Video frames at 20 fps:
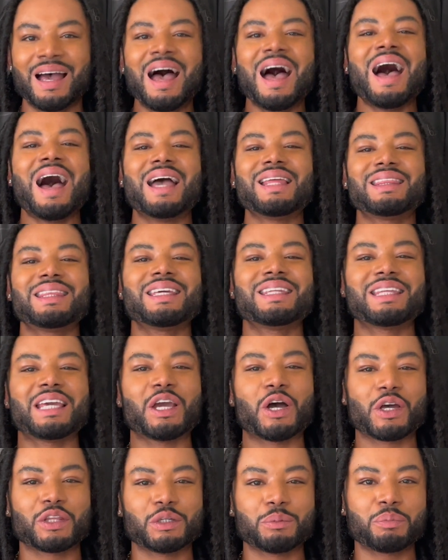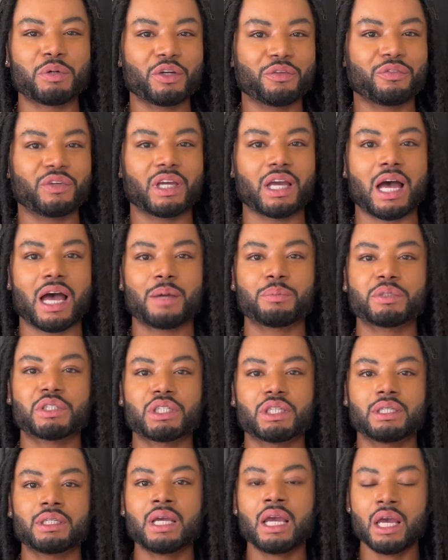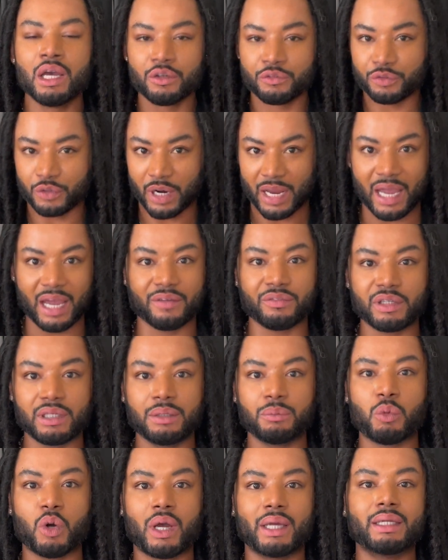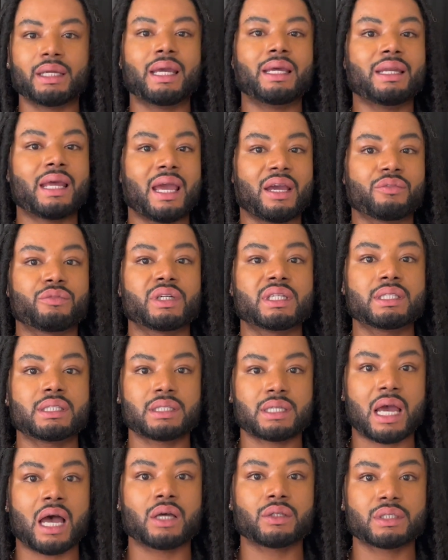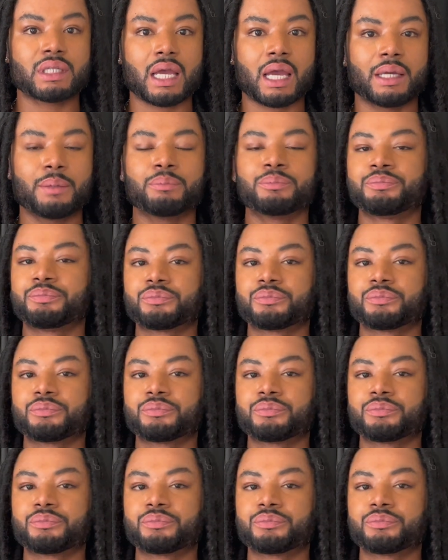I think they are the perfect option for everyone and every style type.